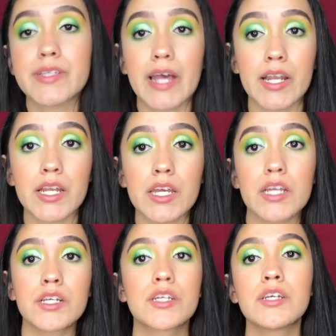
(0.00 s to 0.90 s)
sanity.
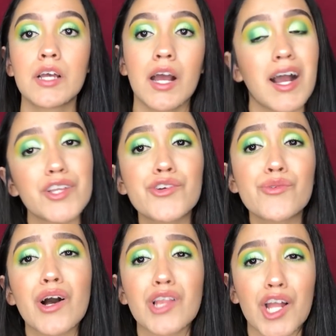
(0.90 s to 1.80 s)
I do
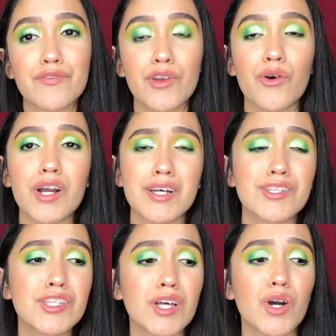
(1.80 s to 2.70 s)
a lot of yoga,
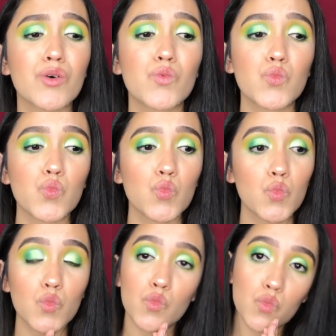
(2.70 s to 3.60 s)
so
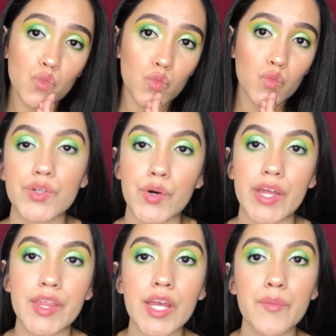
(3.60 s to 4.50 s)
I
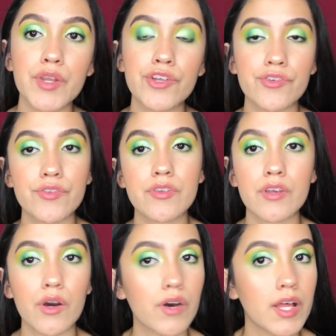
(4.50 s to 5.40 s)
think I'm gonna just
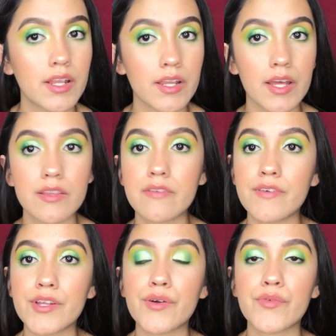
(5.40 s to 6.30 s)
go ahead and end the
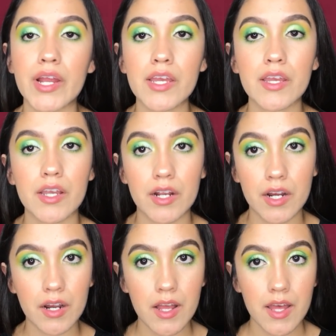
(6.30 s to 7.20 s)
video right
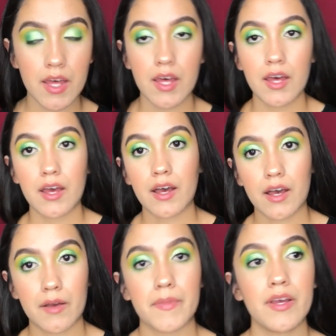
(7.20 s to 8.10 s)
here.
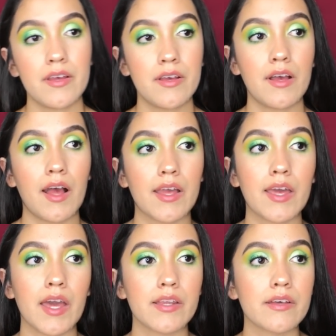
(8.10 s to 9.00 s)
I
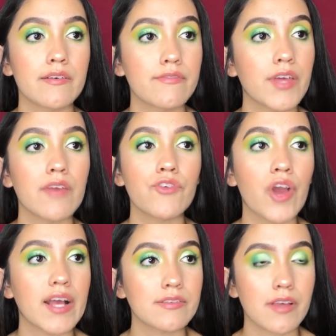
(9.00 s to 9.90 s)
kind of gave you
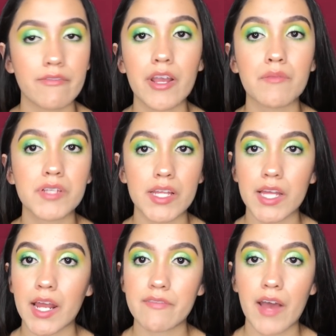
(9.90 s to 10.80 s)
guys every update
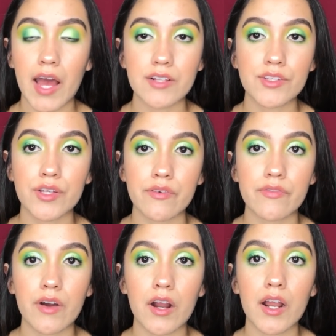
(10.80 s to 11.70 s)
that I've had so
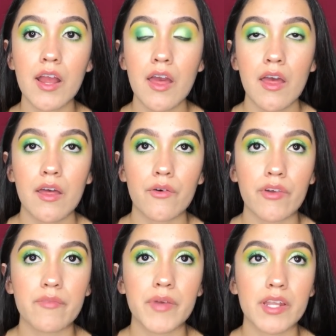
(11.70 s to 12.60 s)
far.
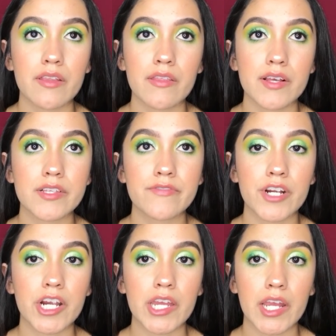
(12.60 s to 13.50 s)
We've been in this
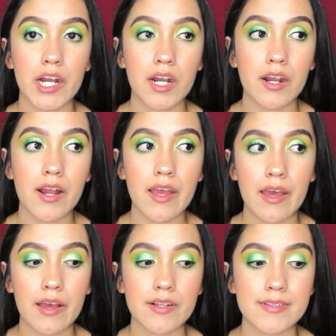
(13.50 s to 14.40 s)
for a year
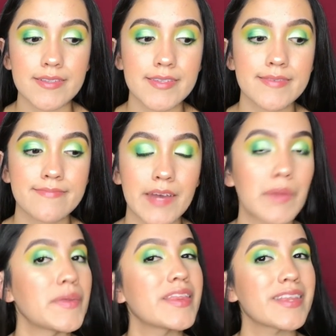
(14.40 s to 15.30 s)
and a
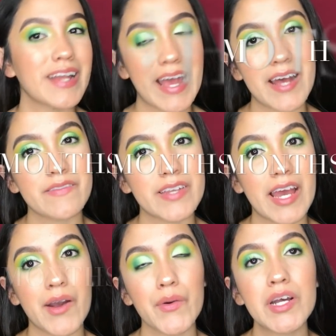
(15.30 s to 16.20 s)
month and a half
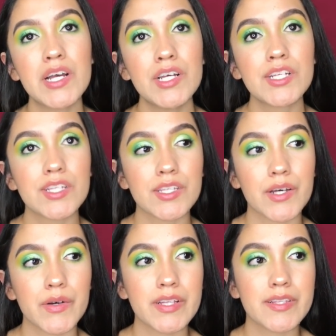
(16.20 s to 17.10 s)
now,
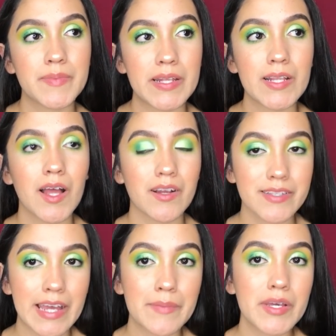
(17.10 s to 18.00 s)
so it's been a long
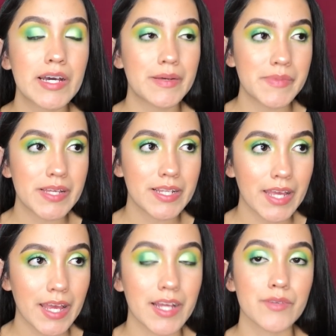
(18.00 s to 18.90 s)
time coming,
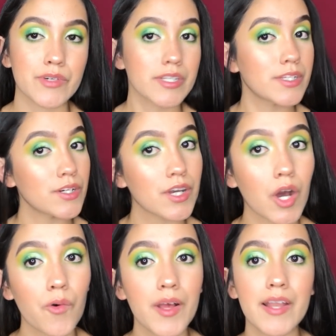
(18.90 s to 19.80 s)
and we're still
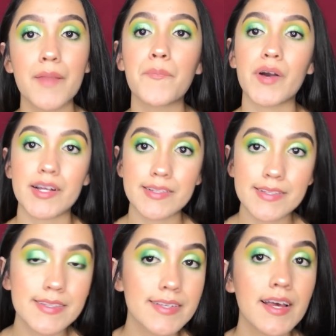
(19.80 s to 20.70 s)
going,
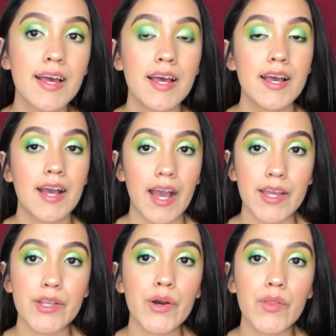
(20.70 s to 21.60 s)
but I
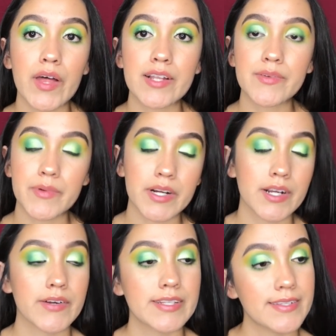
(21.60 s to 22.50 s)
know that we're
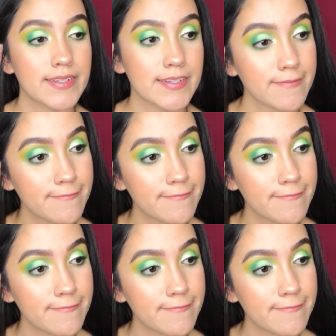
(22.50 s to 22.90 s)
going to